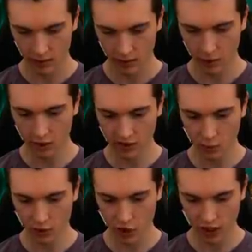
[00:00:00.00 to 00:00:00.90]
Oh, it doesn't
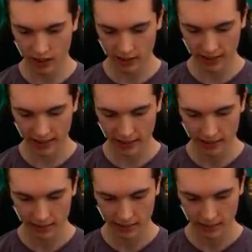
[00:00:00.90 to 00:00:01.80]
one shot. Ah.
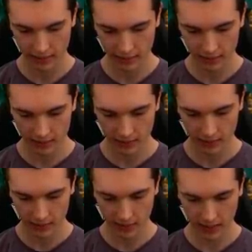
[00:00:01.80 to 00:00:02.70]

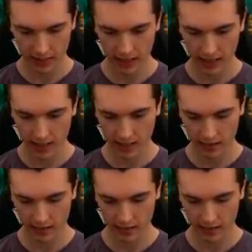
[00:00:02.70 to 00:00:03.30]
Okay, cannon.